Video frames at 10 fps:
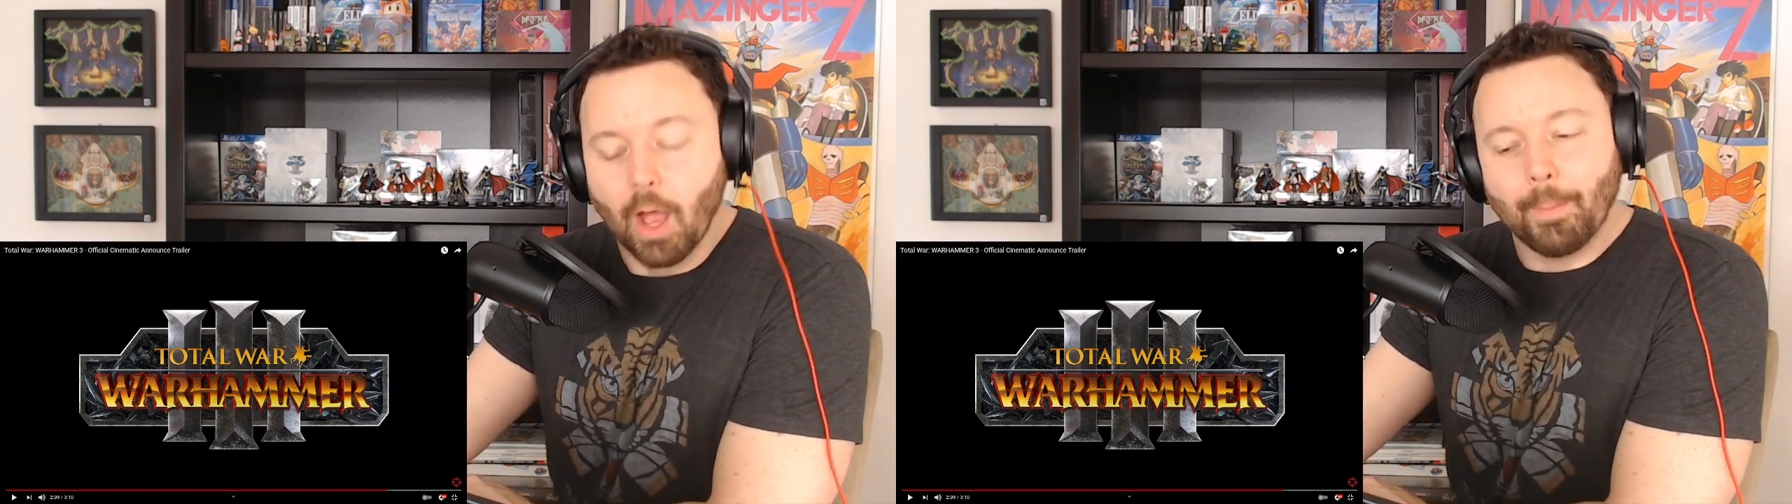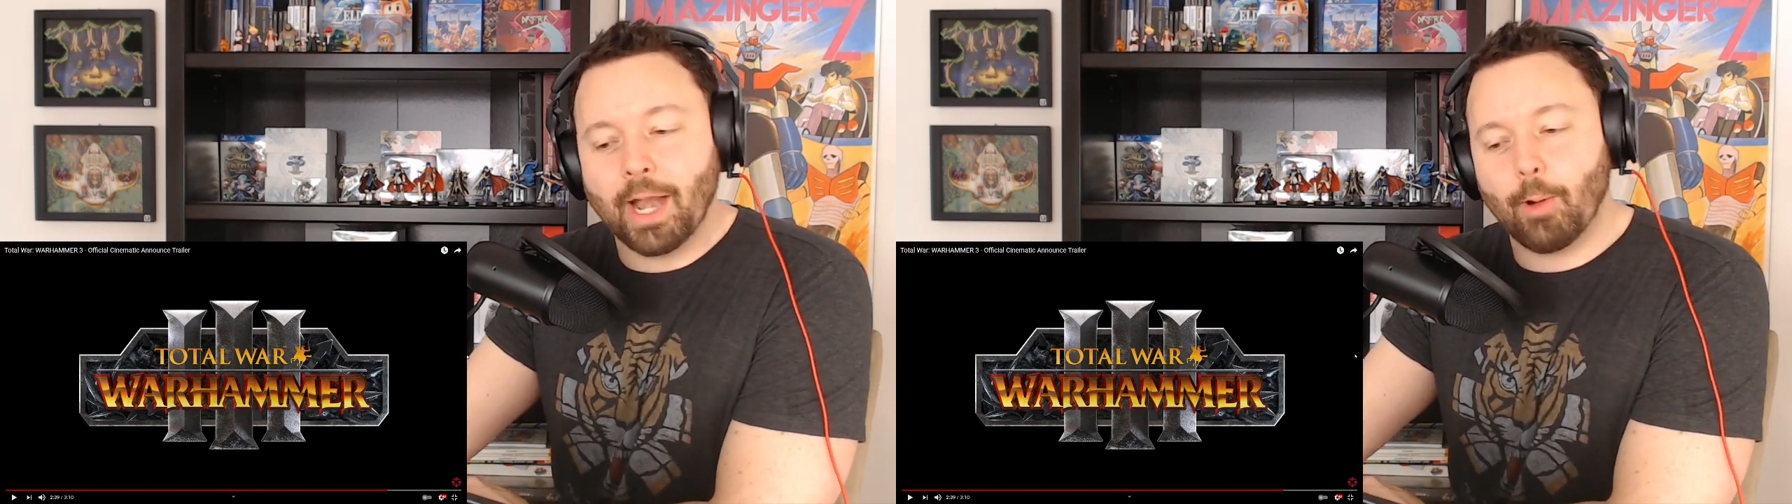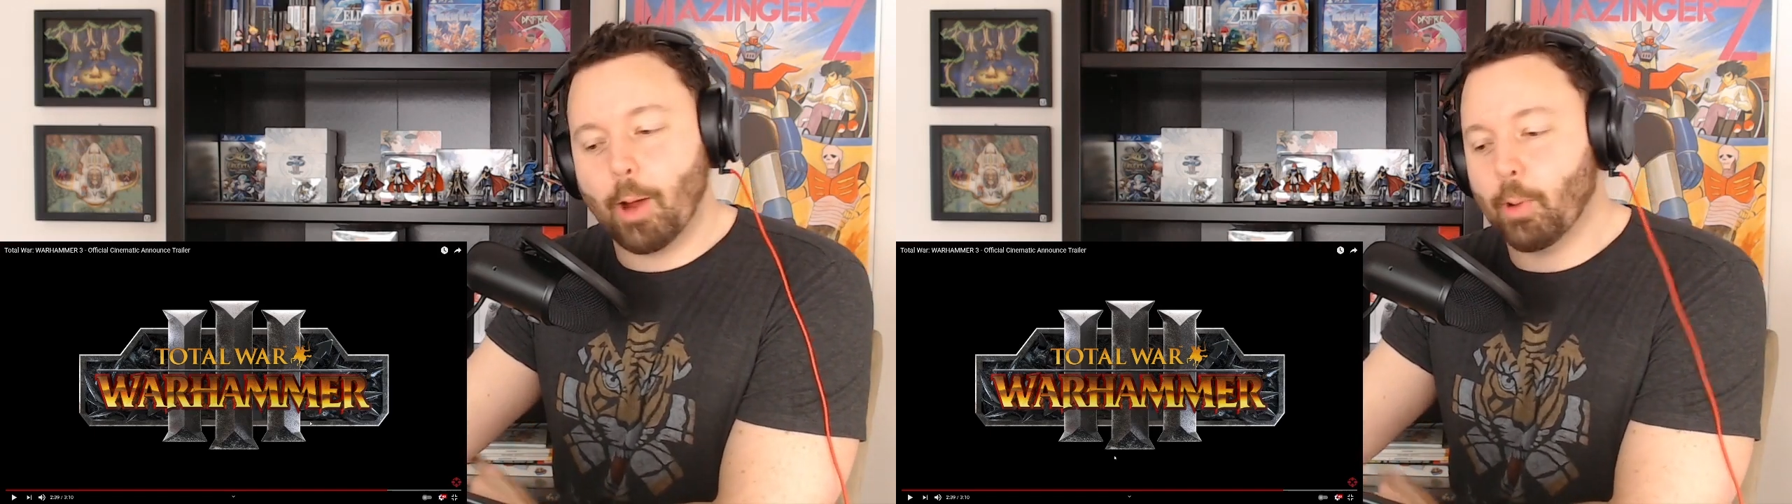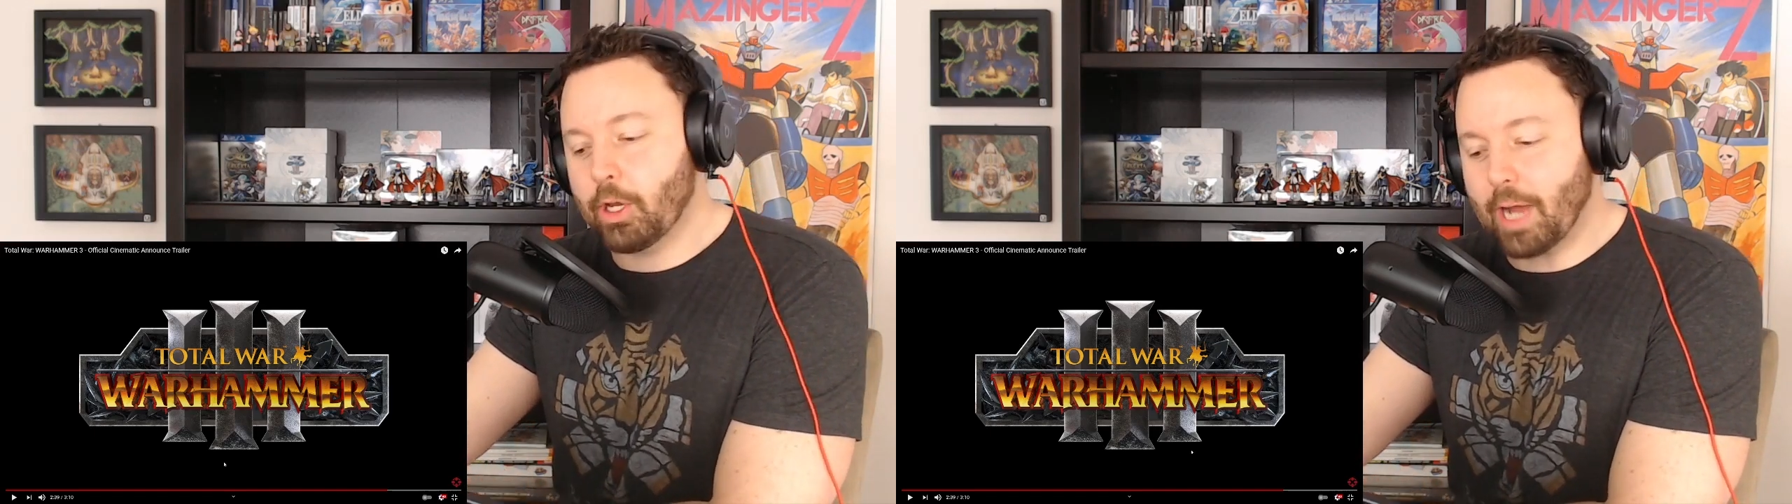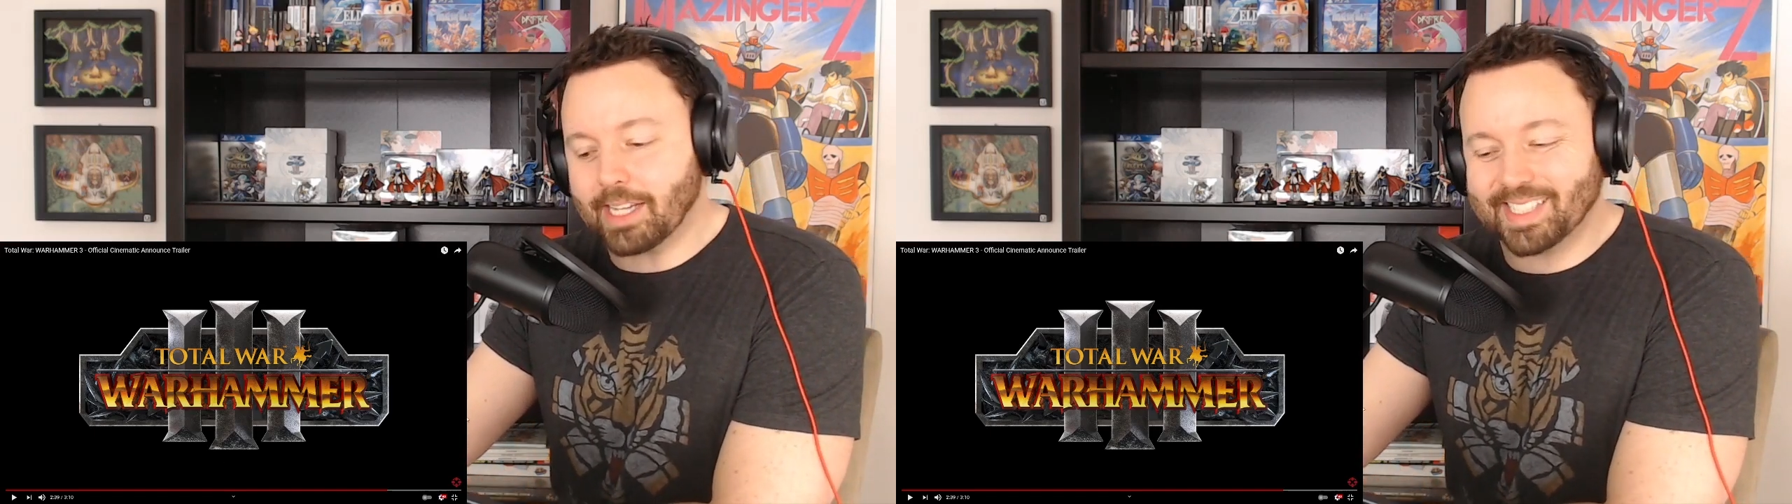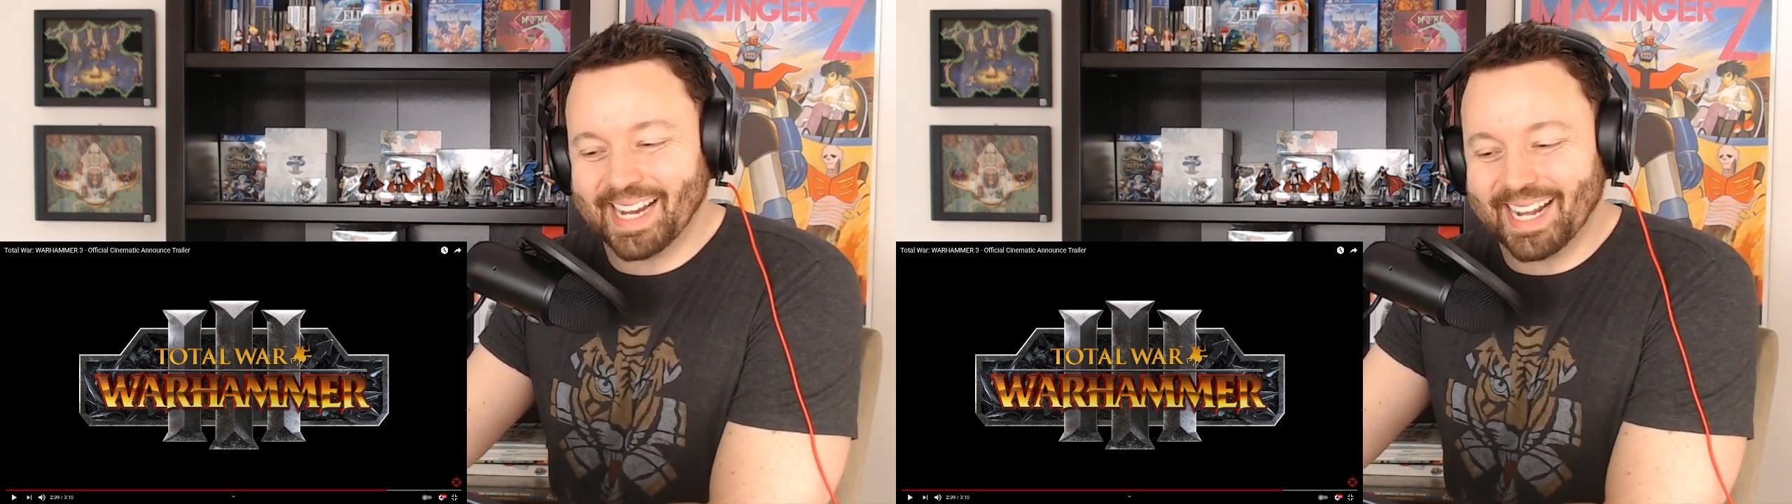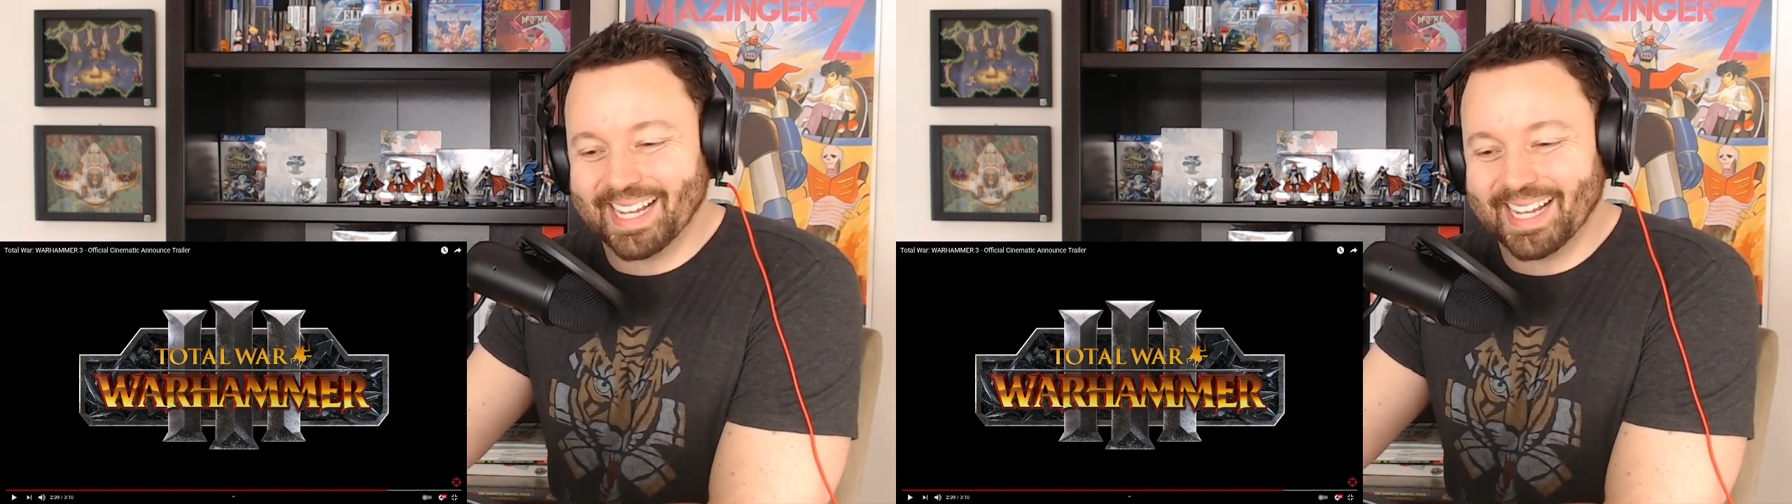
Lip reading: But anyway, what do you guys think